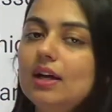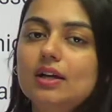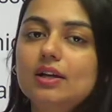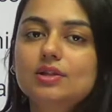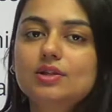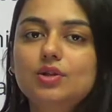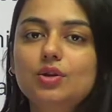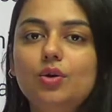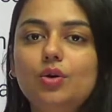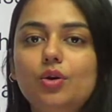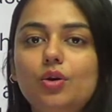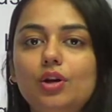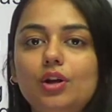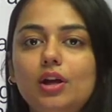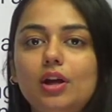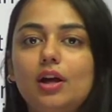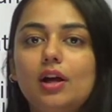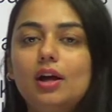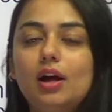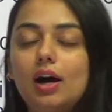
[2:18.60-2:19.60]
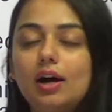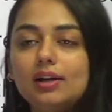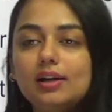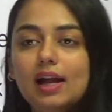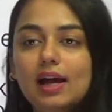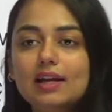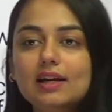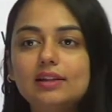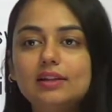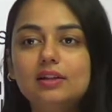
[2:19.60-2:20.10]
So
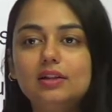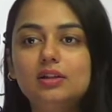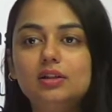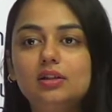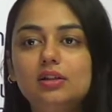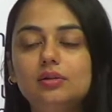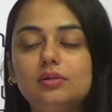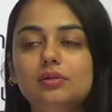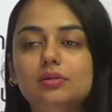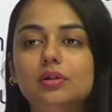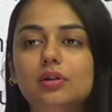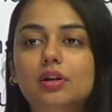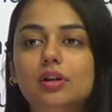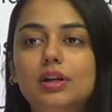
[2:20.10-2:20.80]
unlike the